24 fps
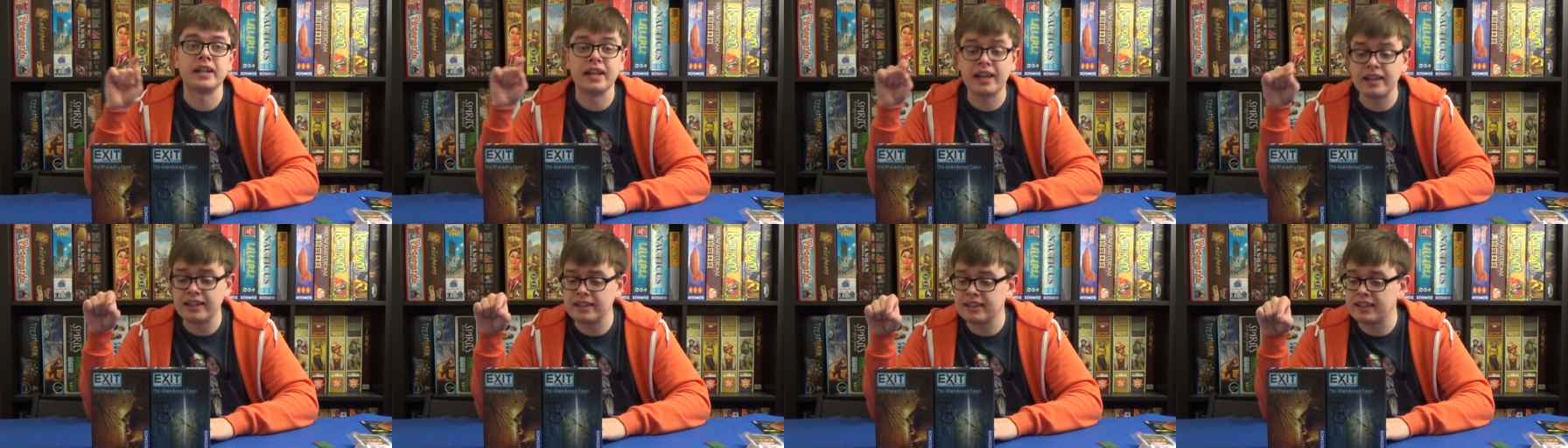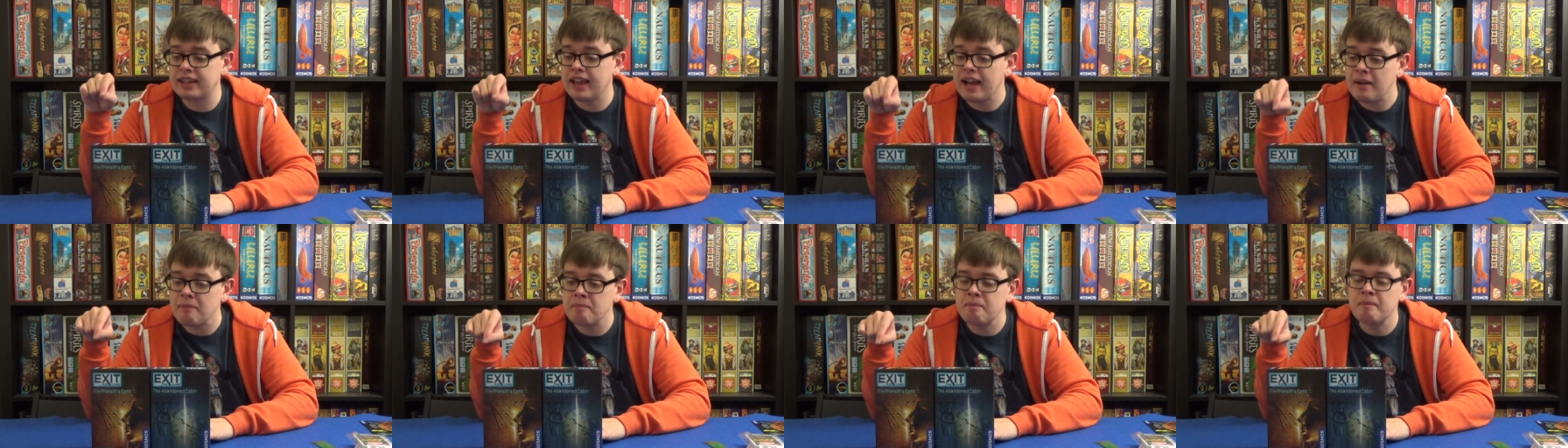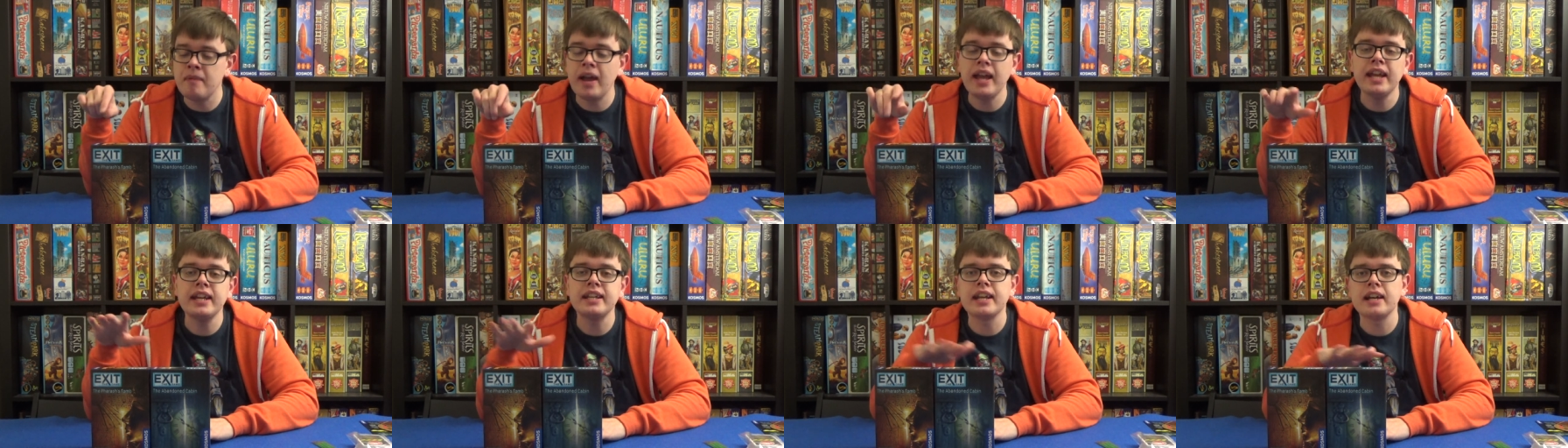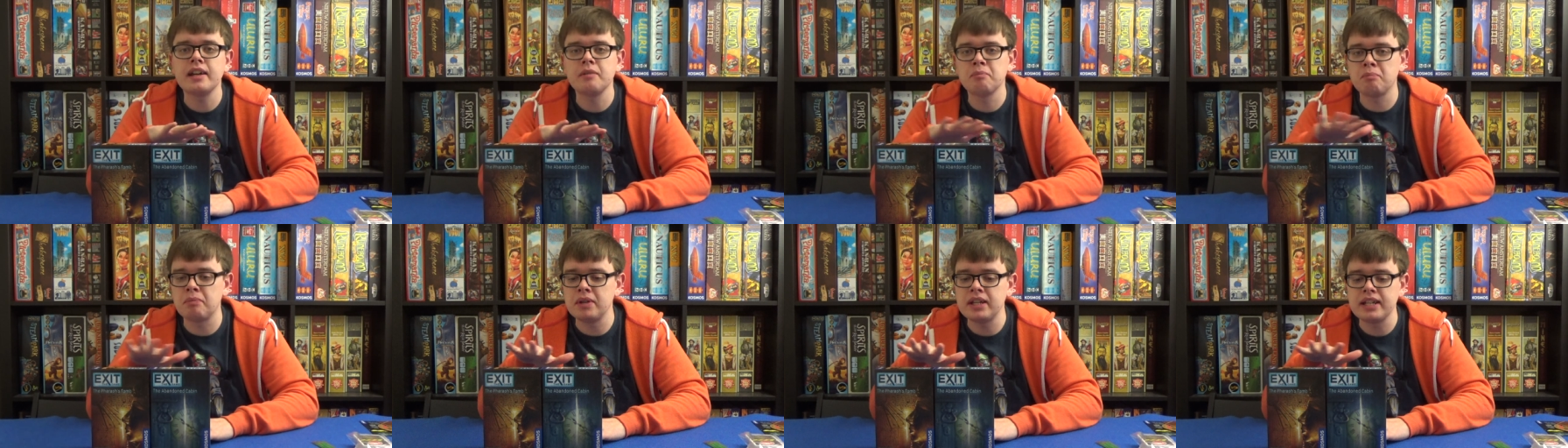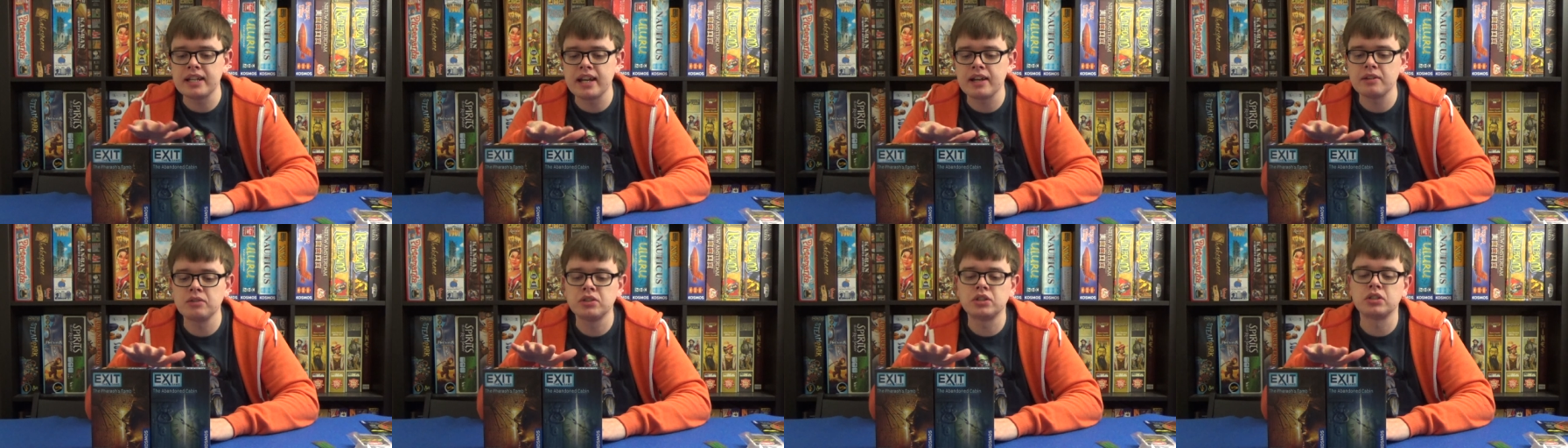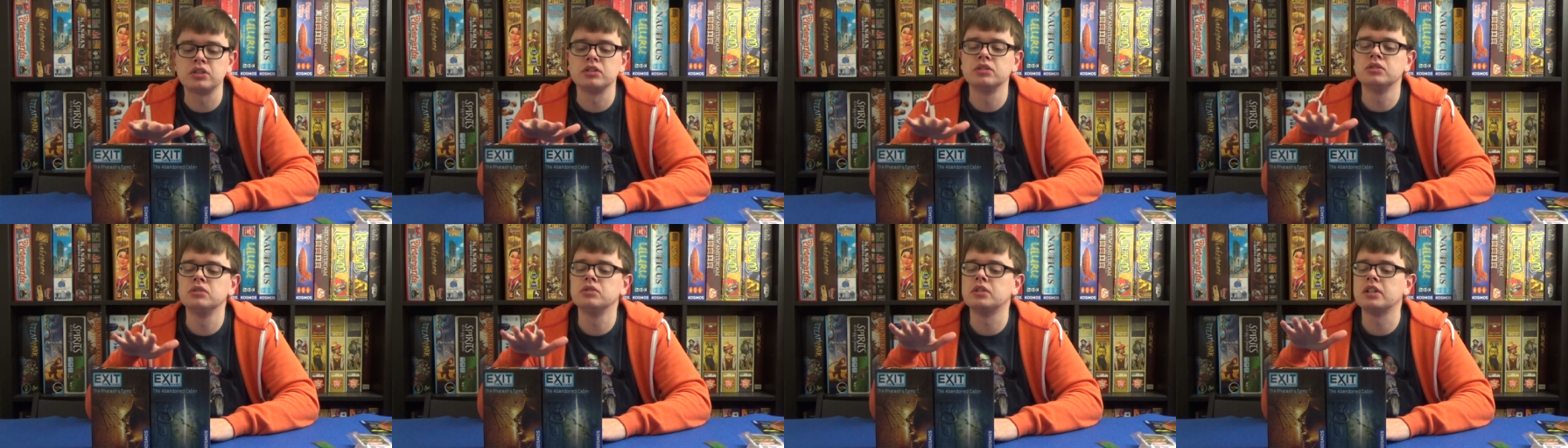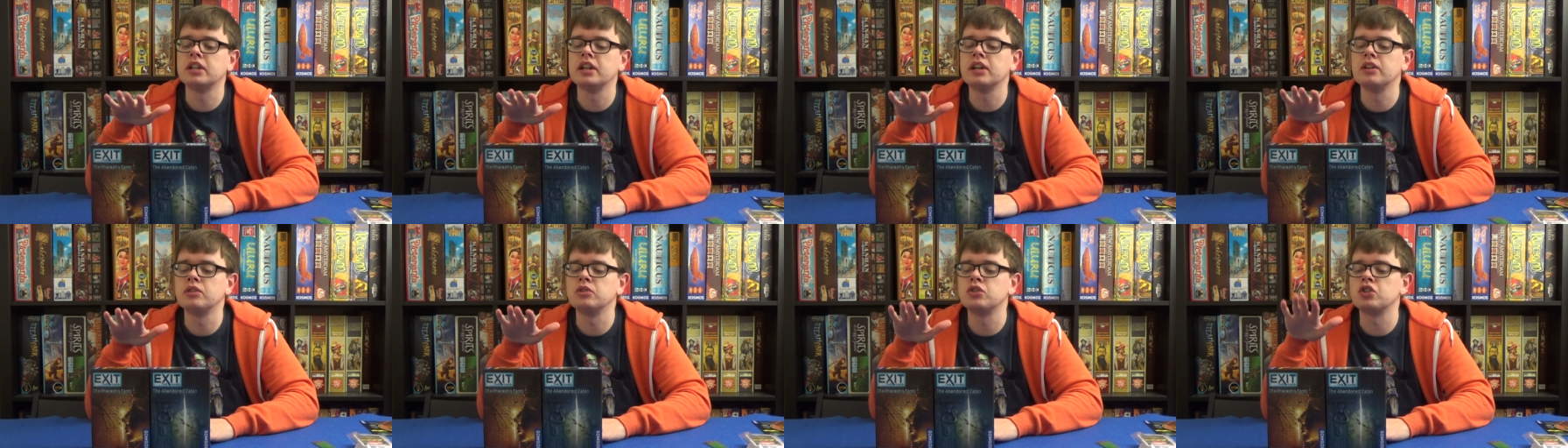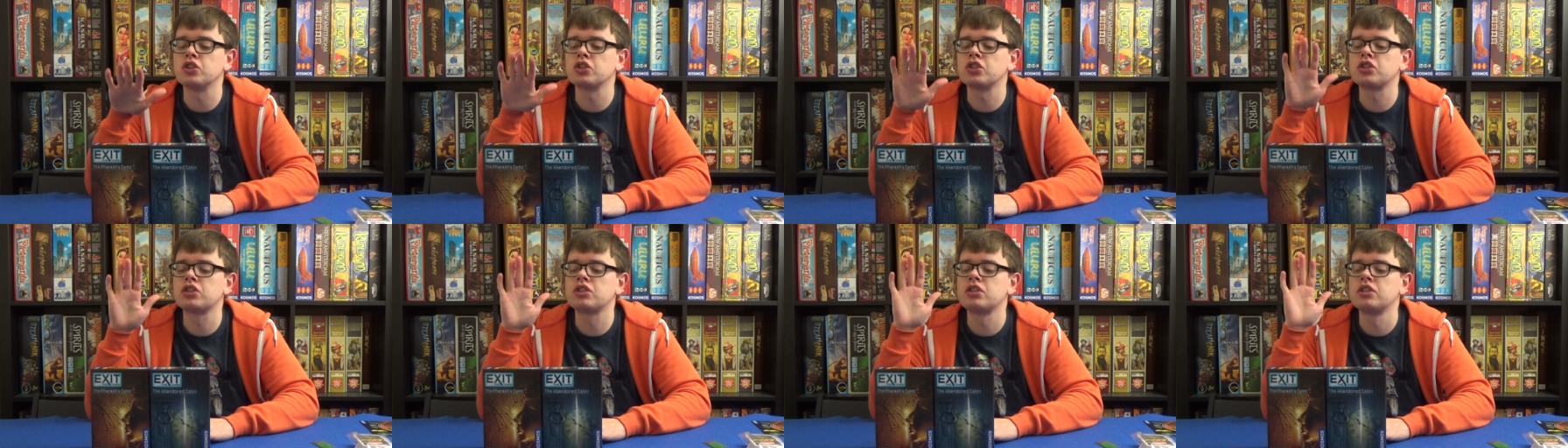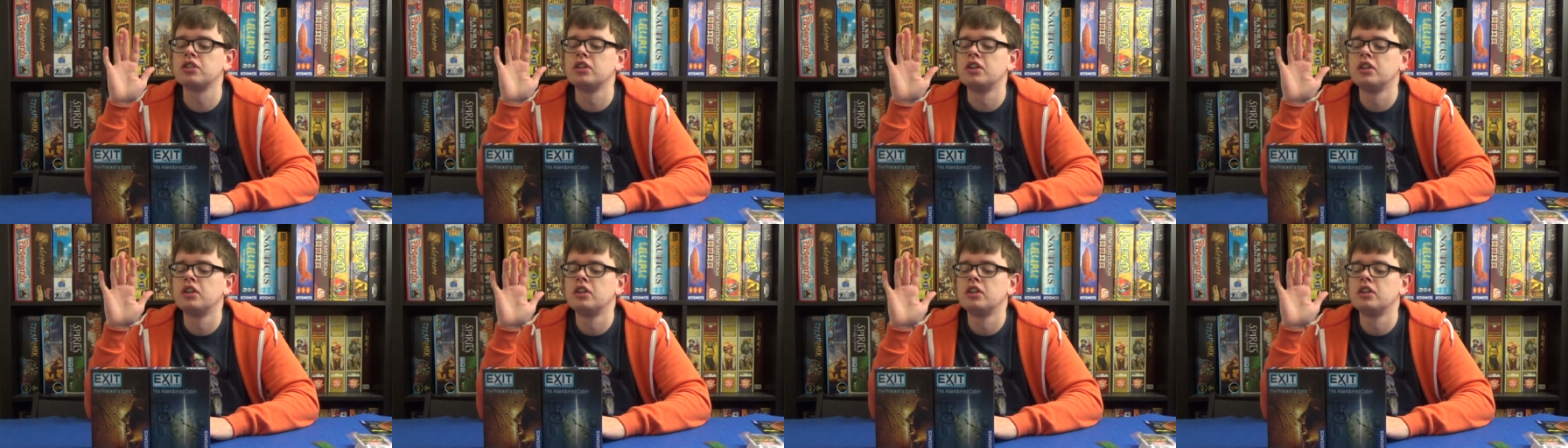And that may be down to, you know, just